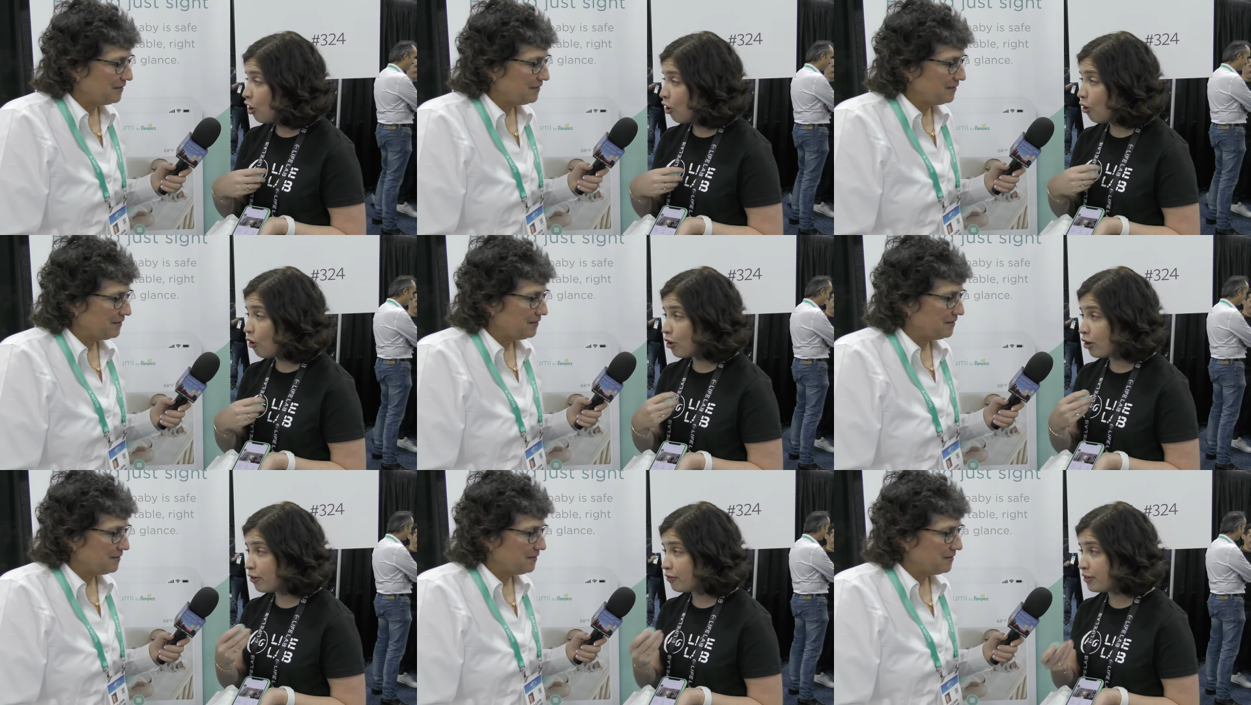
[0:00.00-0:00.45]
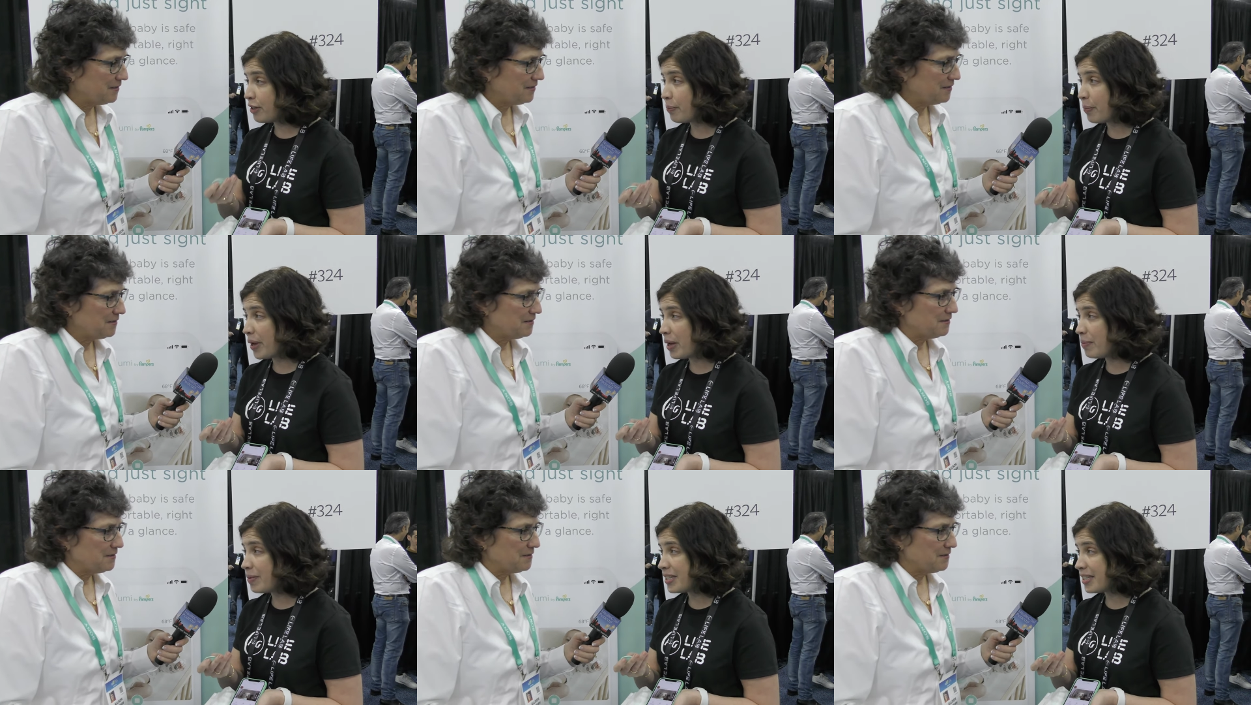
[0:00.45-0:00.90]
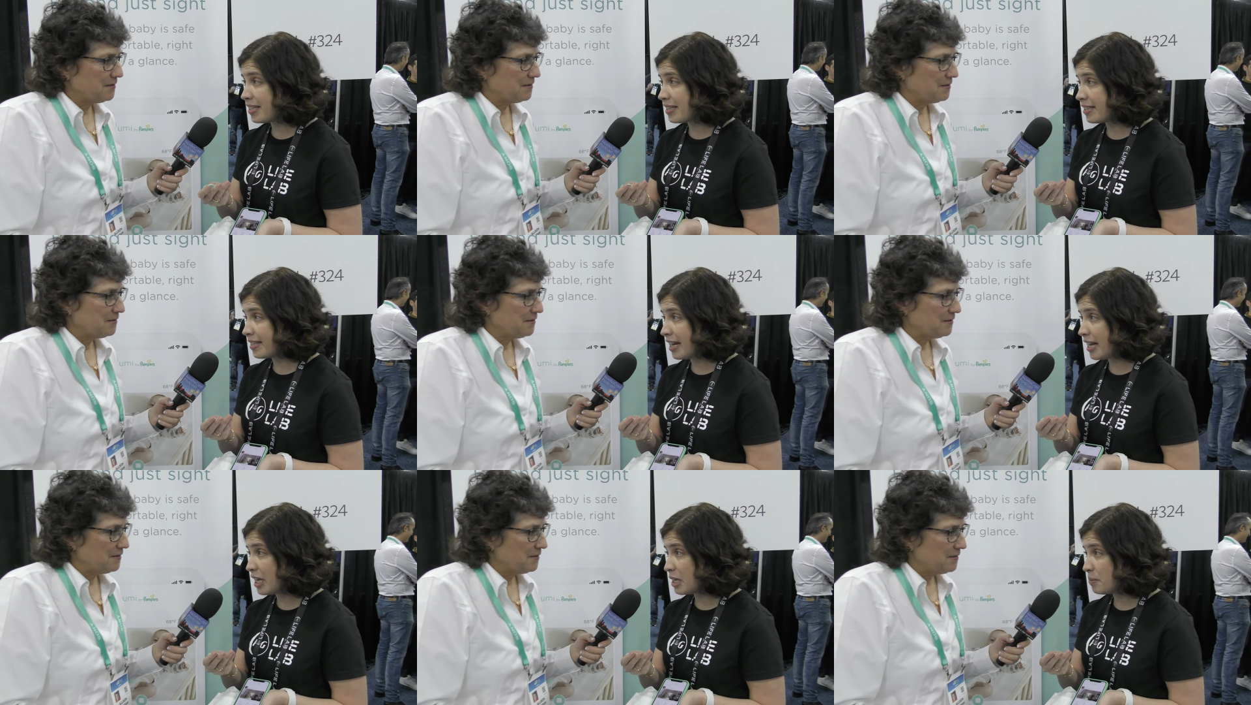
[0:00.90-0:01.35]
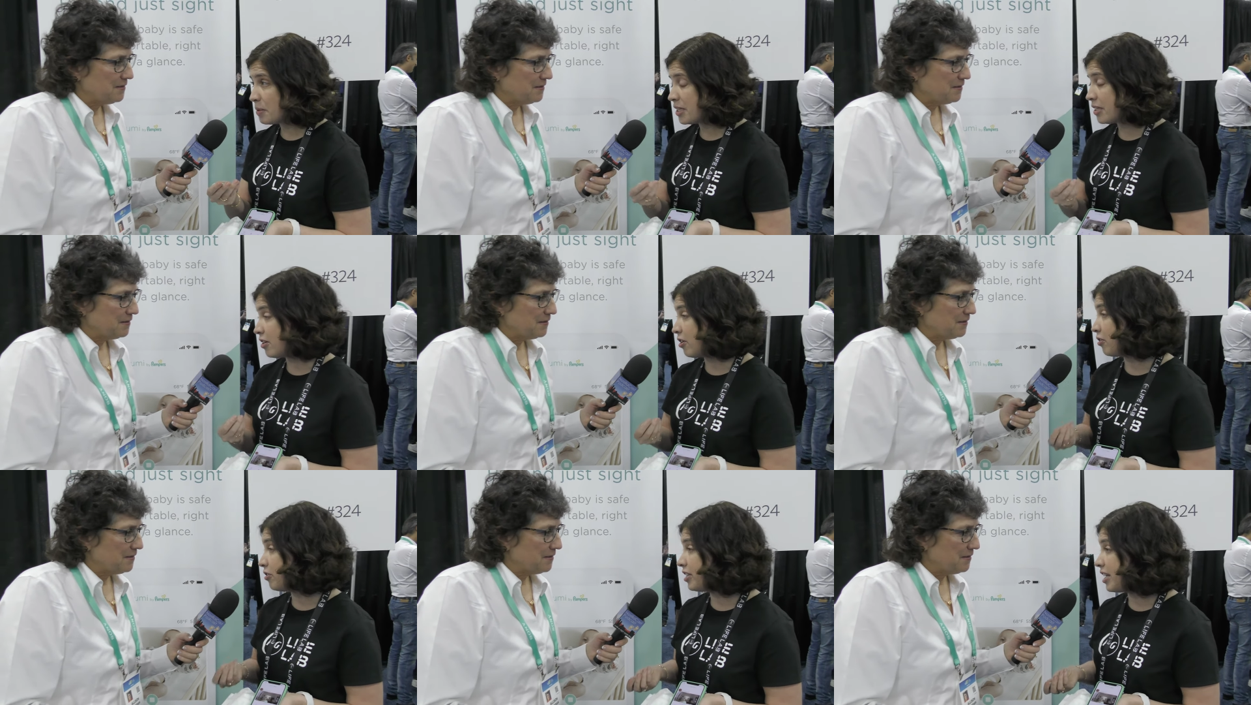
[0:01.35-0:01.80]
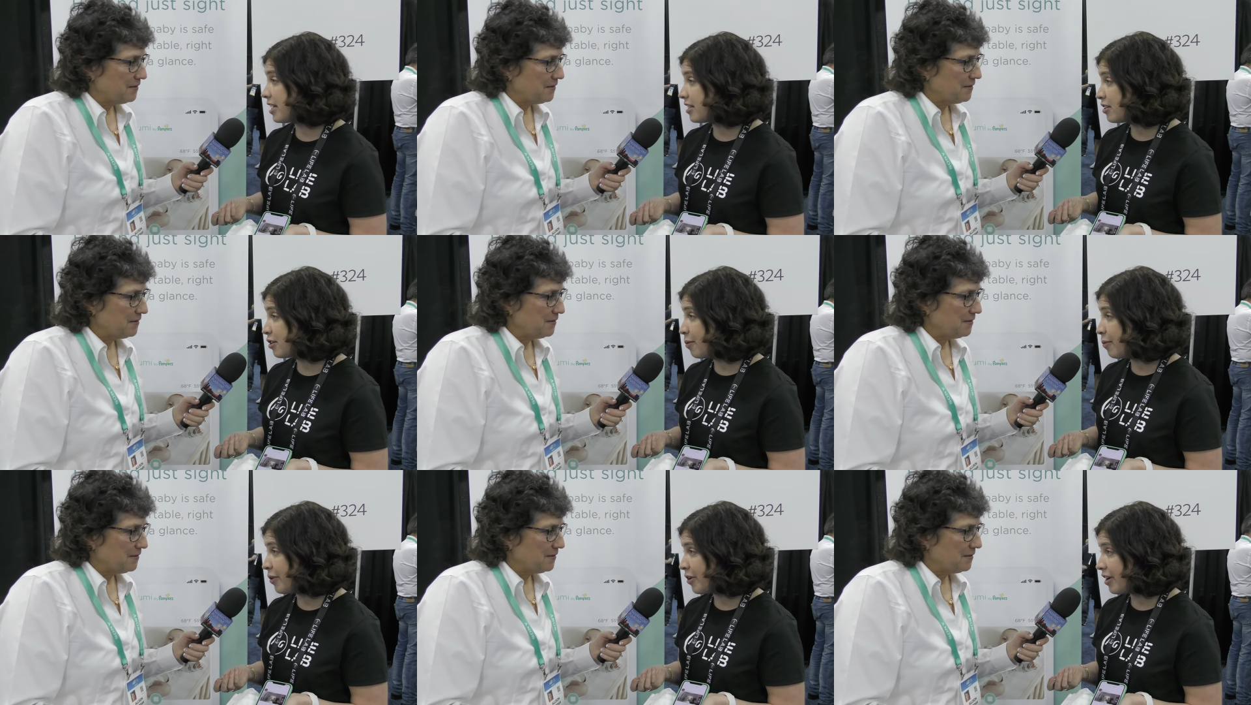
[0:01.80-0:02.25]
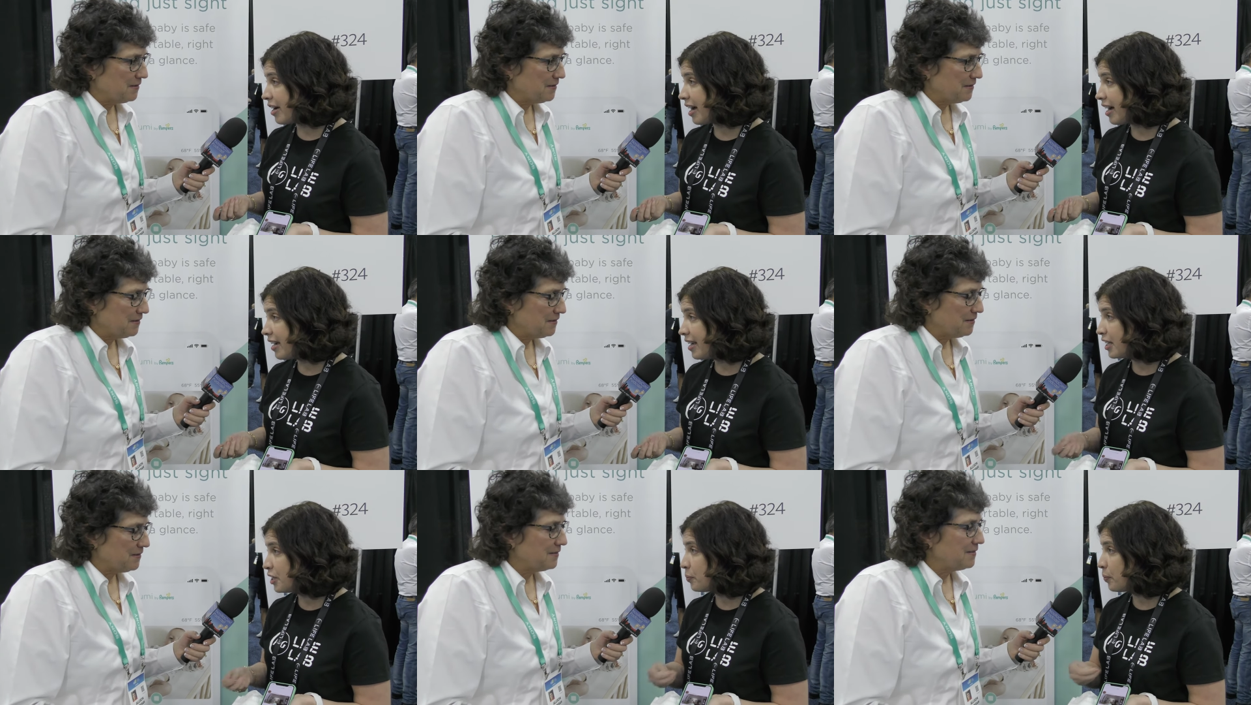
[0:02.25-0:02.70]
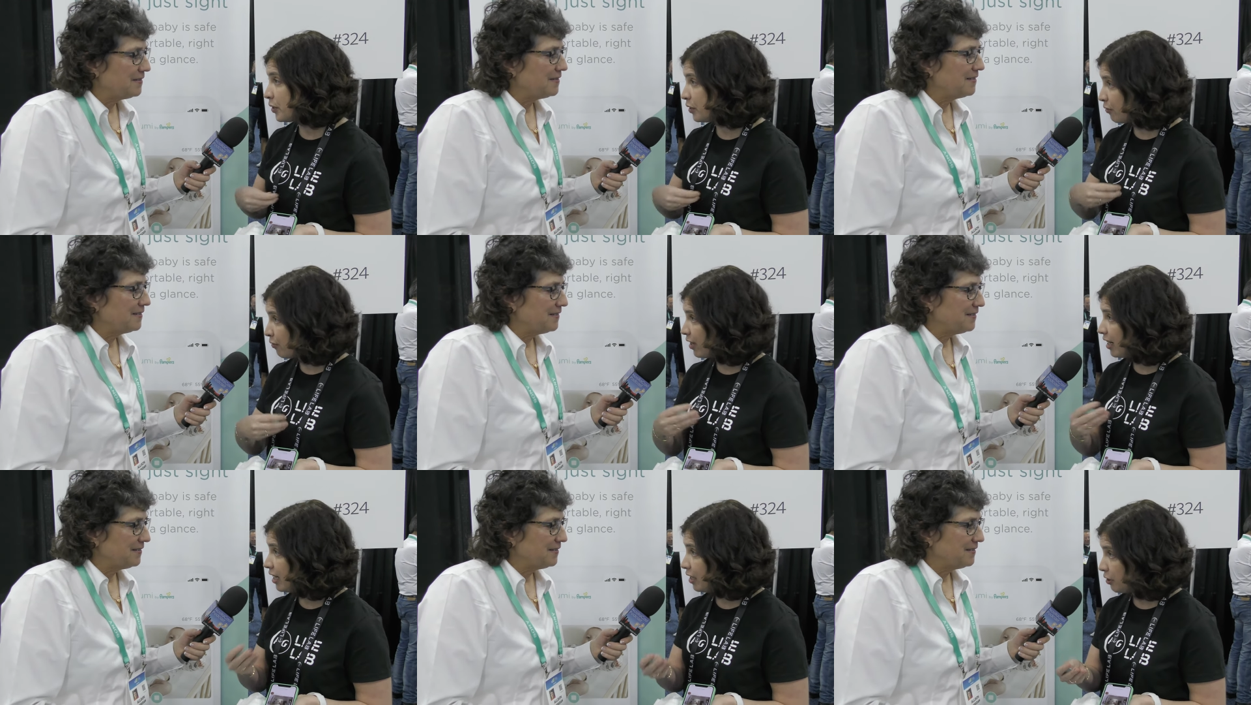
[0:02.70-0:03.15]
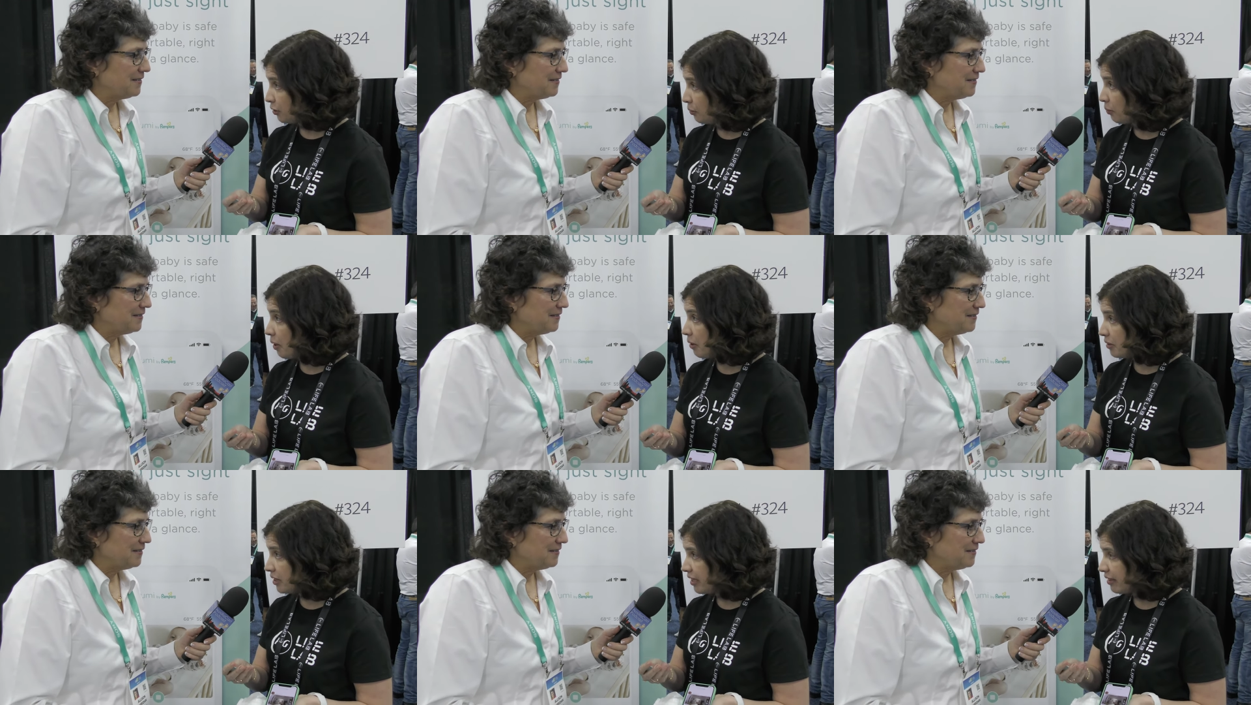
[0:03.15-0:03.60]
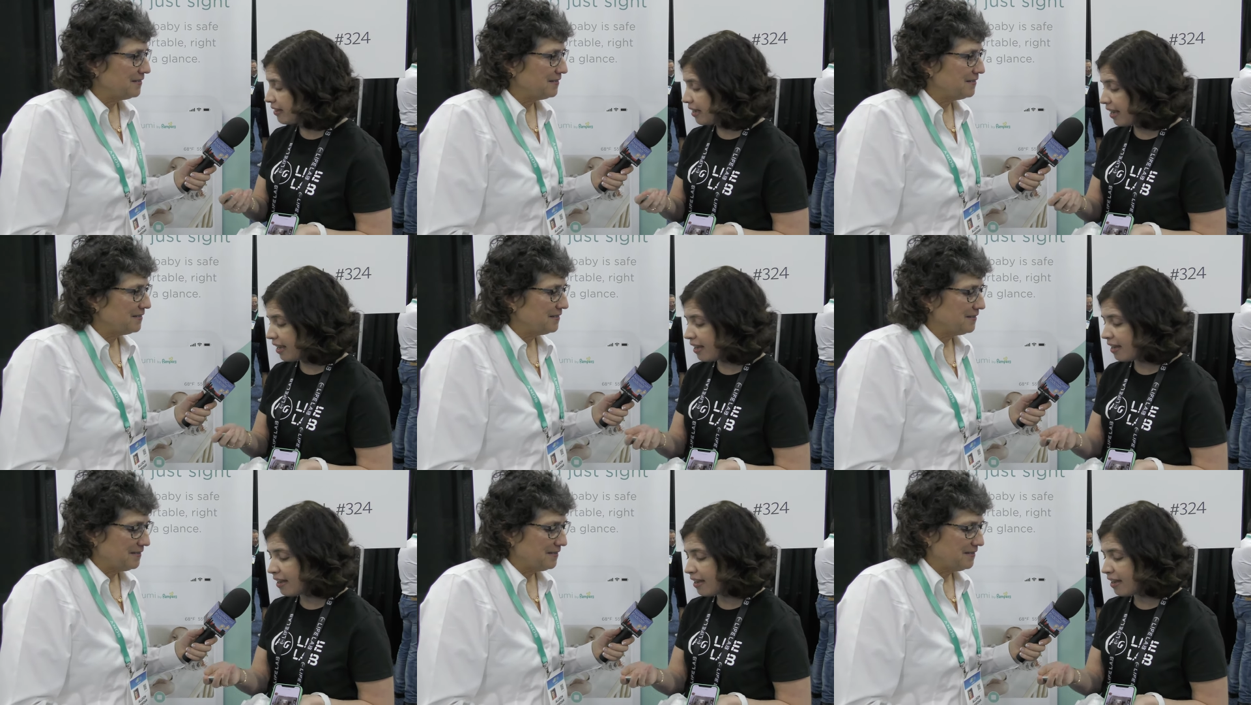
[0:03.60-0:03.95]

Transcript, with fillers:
Speaker 1: all of the baby's sleeps, not just overnight, but really throughout the day.